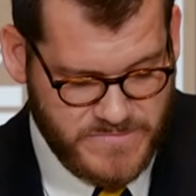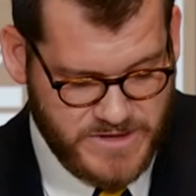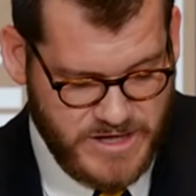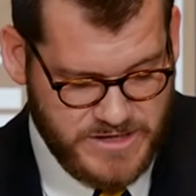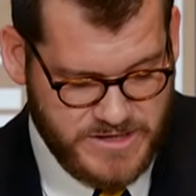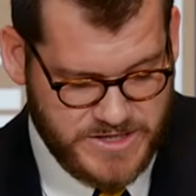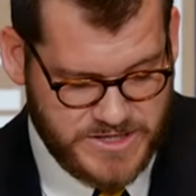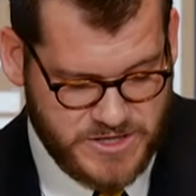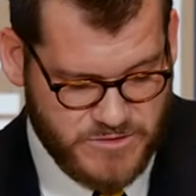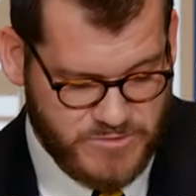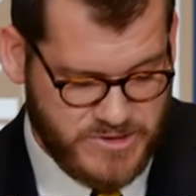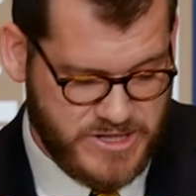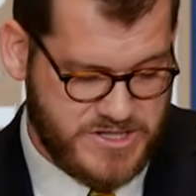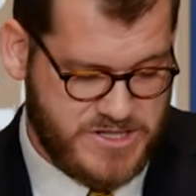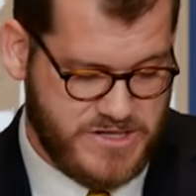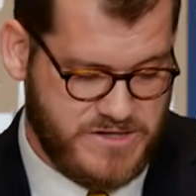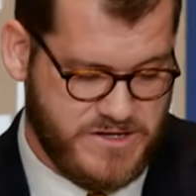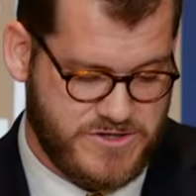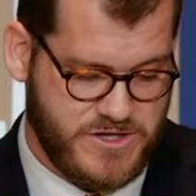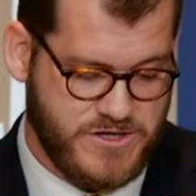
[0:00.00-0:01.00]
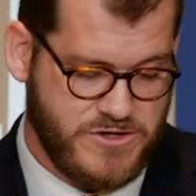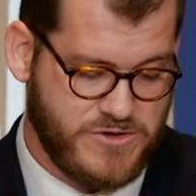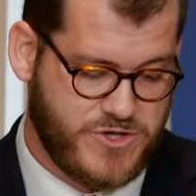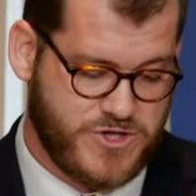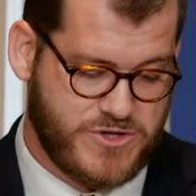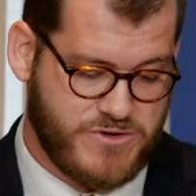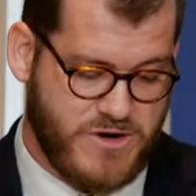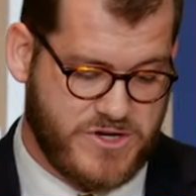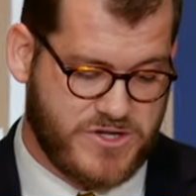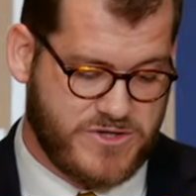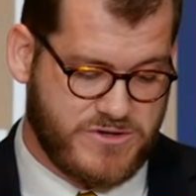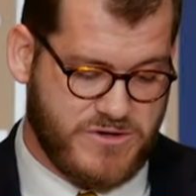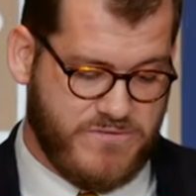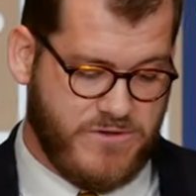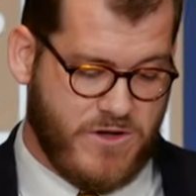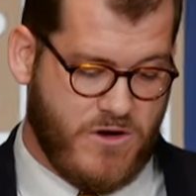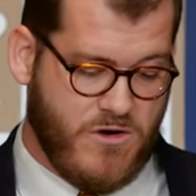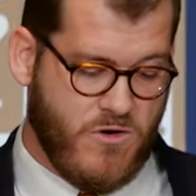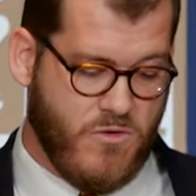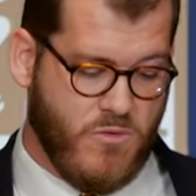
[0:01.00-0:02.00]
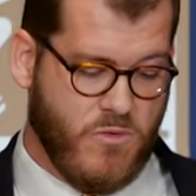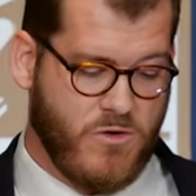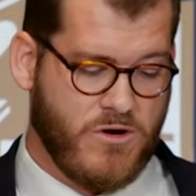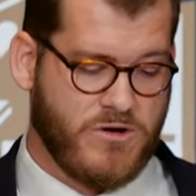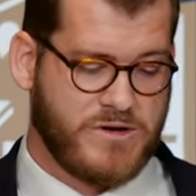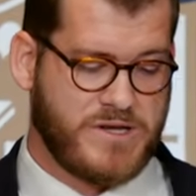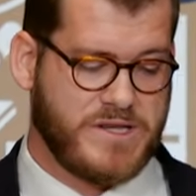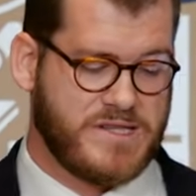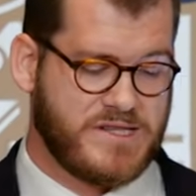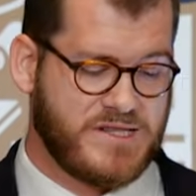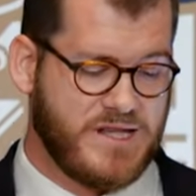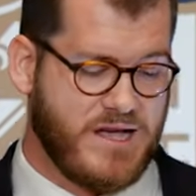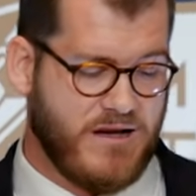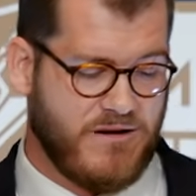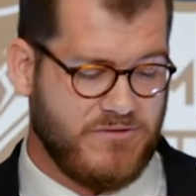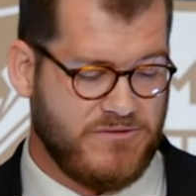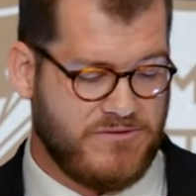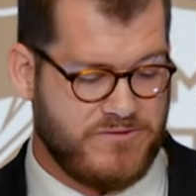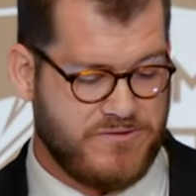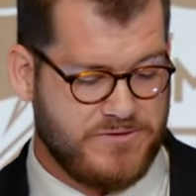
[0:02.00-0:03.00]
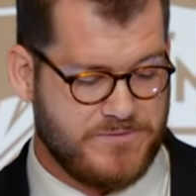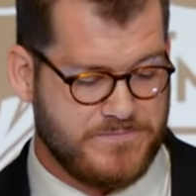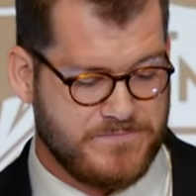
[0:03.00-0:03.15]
In this new religion, there's a new structure of the whole world itself.